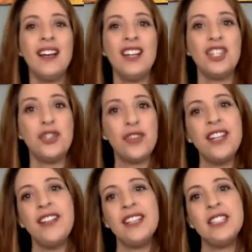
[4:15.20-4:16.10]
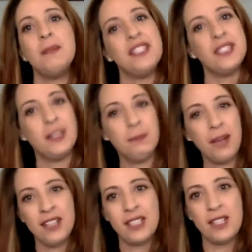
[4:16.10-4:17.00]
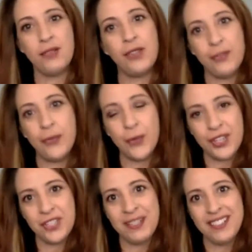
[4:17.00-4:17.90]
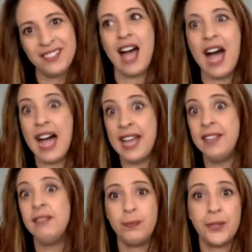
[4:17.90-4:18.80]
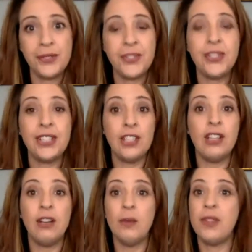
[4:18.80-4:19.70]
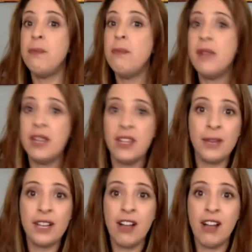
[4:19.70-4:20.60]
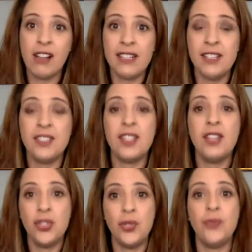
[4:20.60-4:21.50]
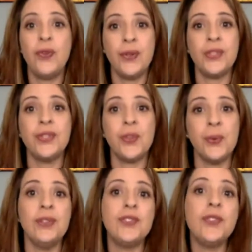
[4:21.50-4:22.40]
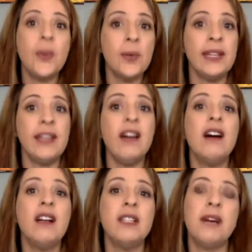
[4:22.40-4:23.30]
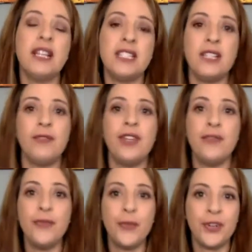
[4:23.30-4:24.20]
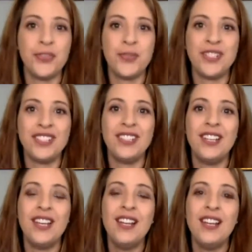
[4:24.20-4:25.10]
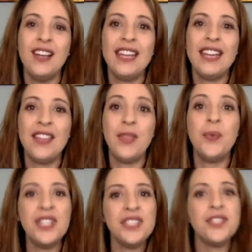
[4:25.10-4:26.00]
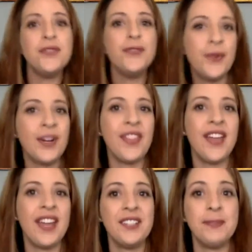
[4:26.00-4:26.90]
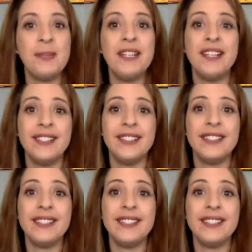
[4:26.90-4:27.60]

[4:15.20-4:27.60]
training that's based on positive reinforcement. I personally, along with many of my colleagues, do focus solely on the positive reinforcement. And the reason for that is because